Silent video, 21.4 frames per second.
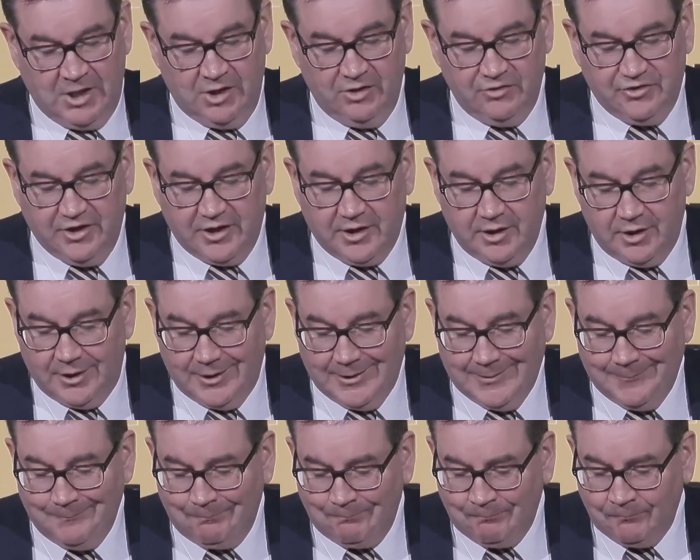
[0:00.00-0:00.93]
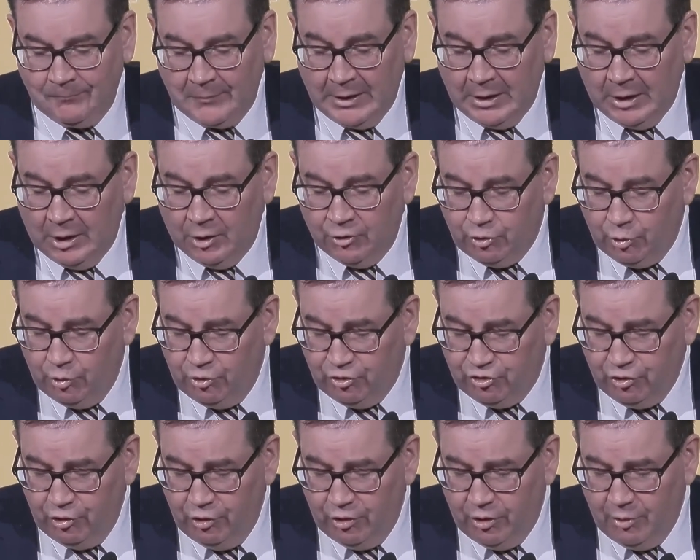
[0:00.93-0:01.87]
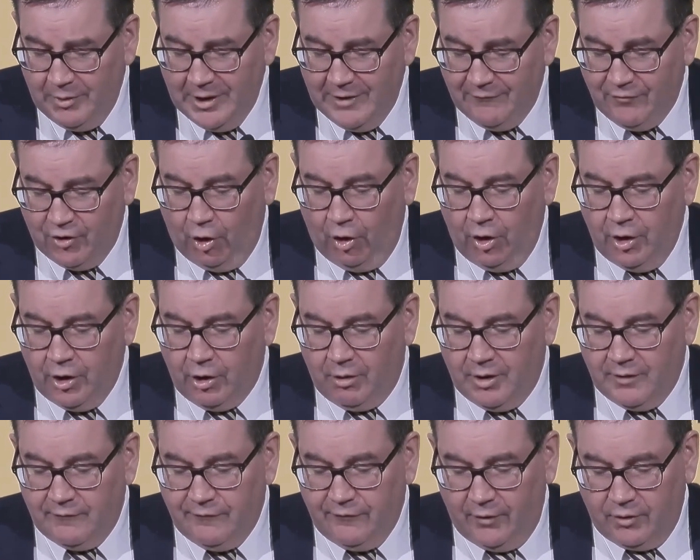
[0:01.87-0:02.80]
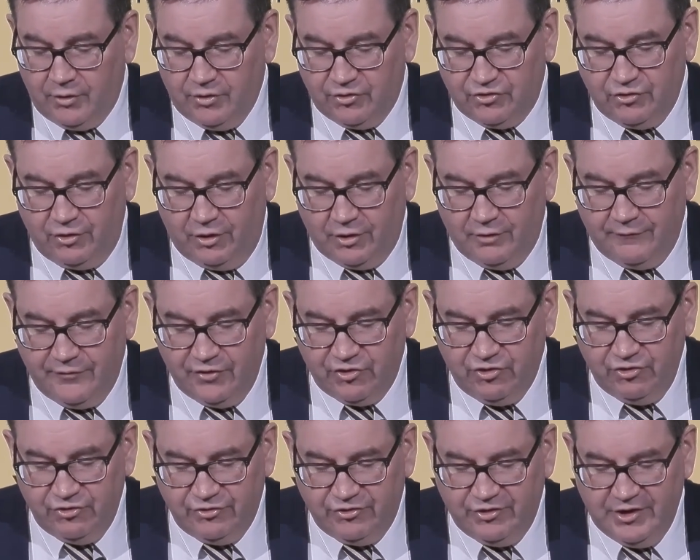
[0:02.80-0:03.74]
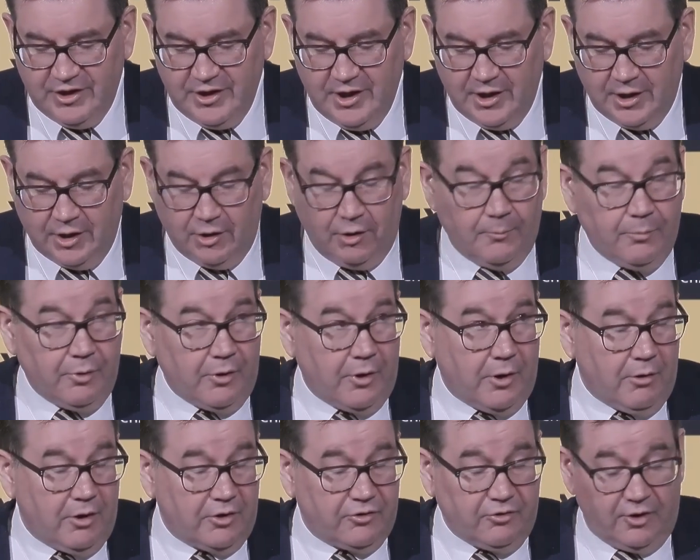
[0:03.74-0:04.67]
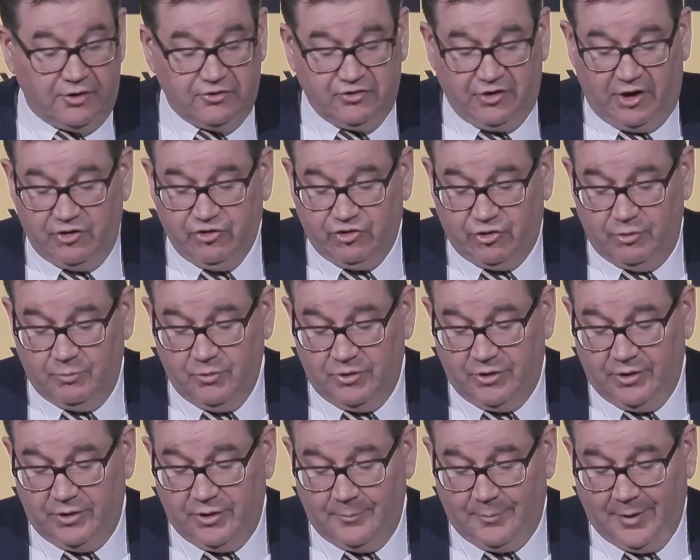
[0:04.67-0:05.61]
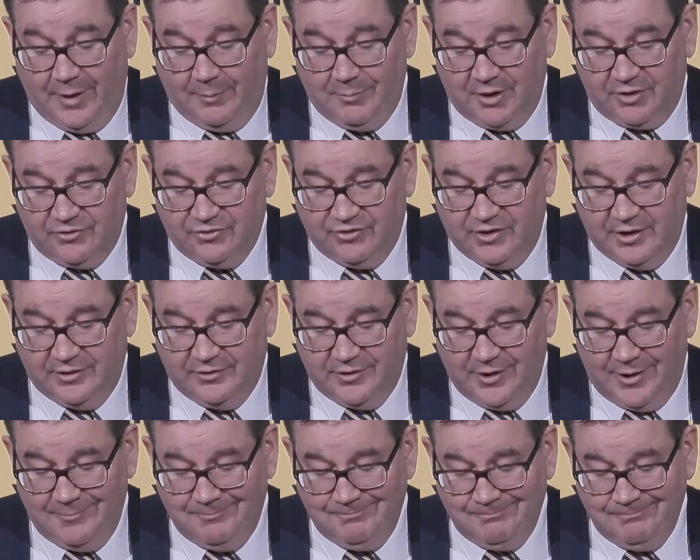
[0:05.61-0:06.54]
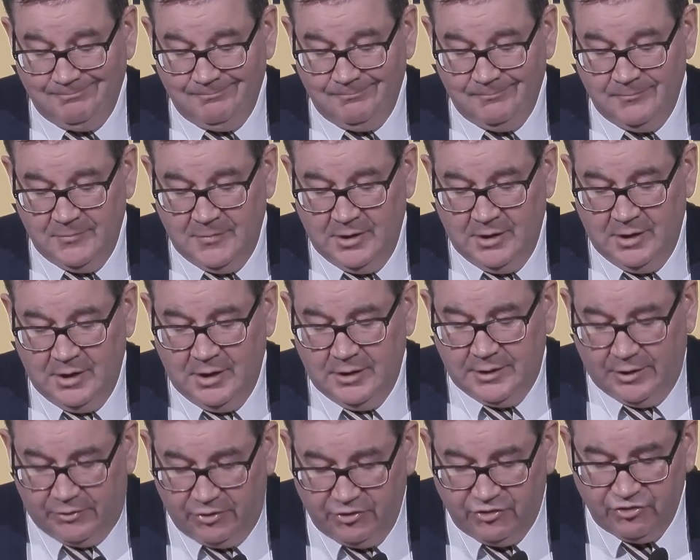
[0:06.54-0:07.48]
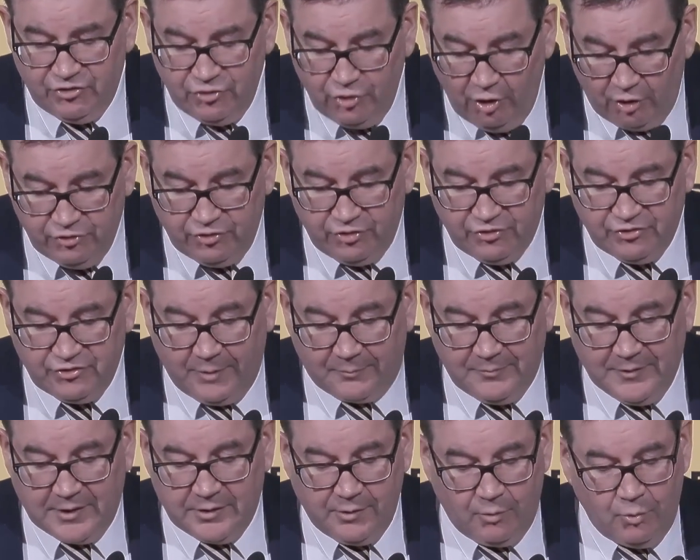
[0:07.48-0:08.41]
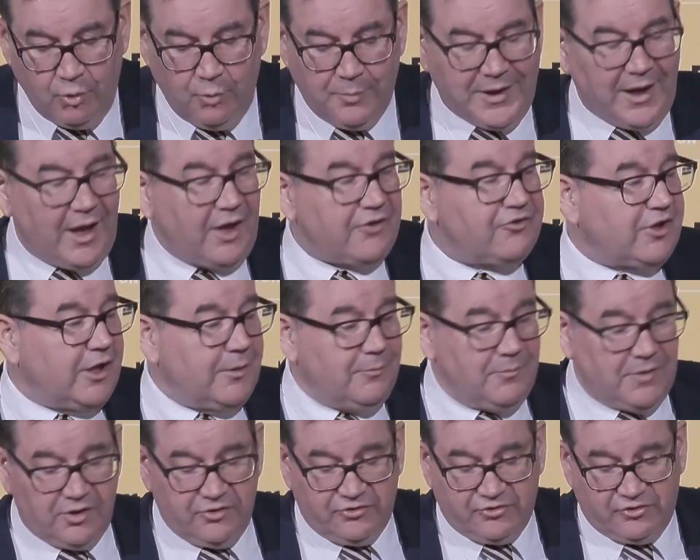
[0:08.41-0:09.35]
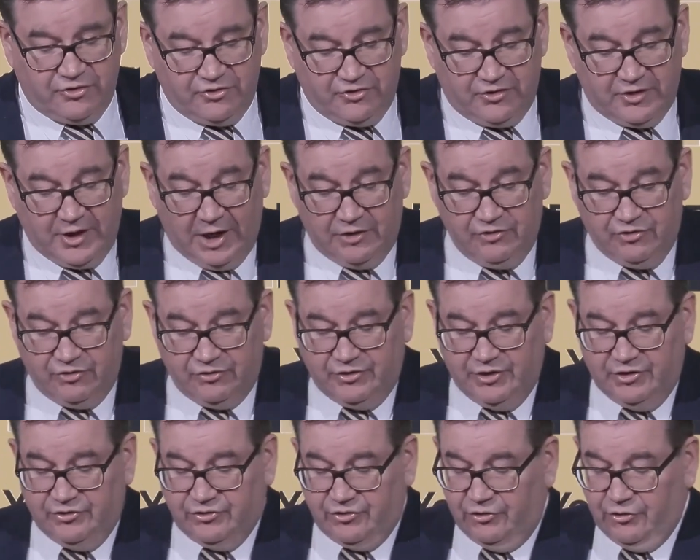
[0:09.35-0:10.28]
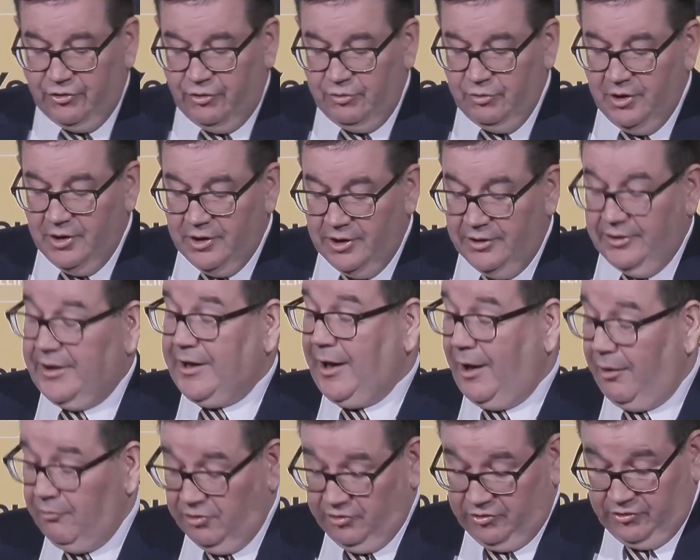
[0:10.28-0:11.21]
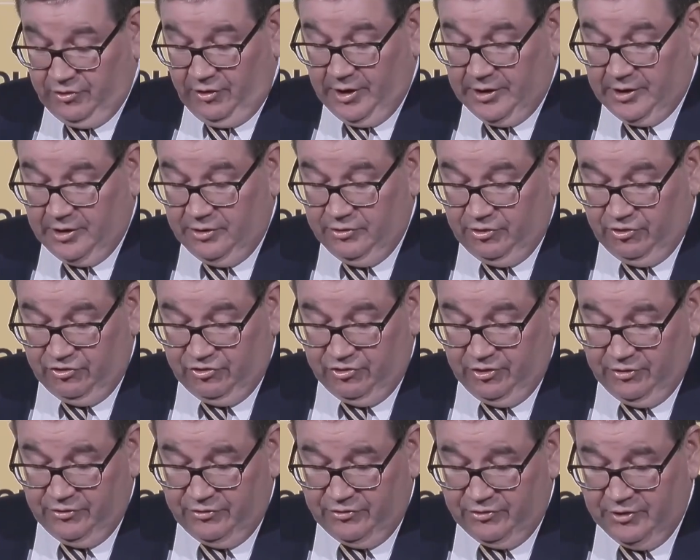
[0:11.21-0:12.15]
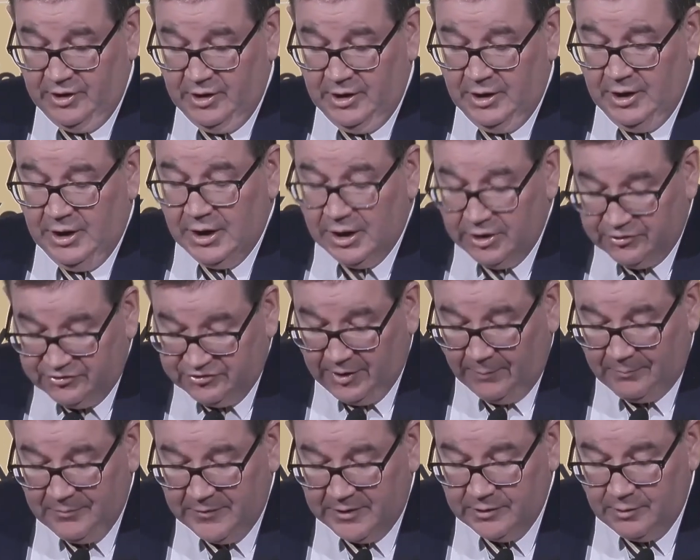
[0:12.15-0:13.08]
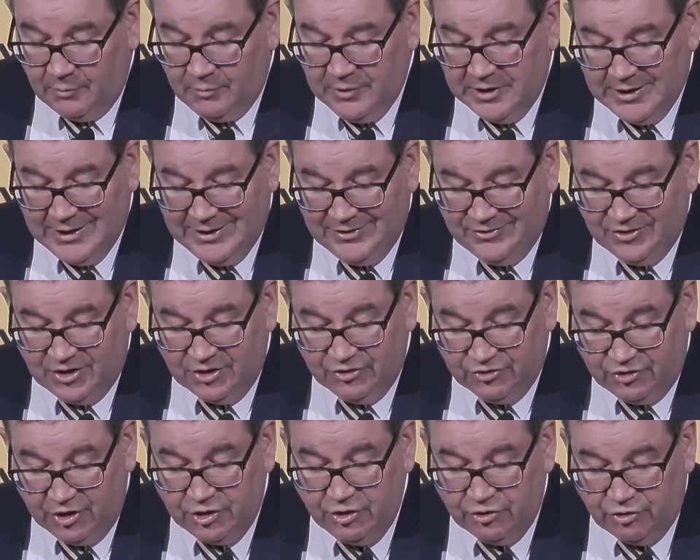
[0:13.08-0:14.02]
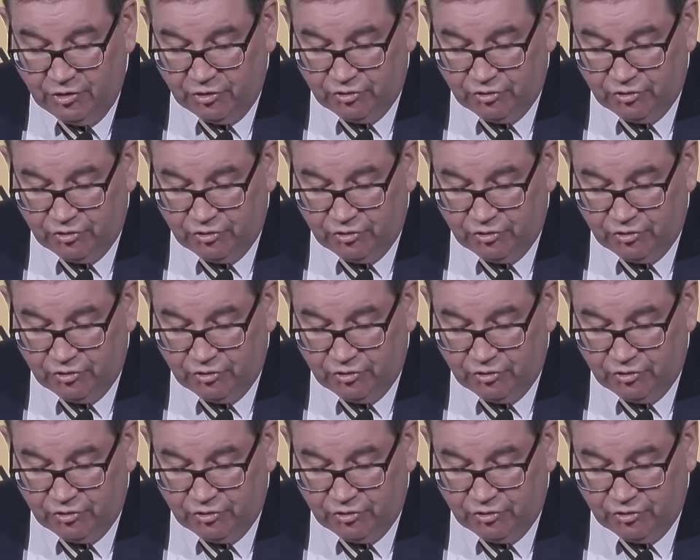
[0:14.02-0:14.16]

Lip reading: Secondly, to ensure that we have an ongoing focus on efficiency and on prioritisation within the public sector. Now, this is not just something that we'll be asking ministers and agencies to do in the current tight conditions. It's something that we need to continue to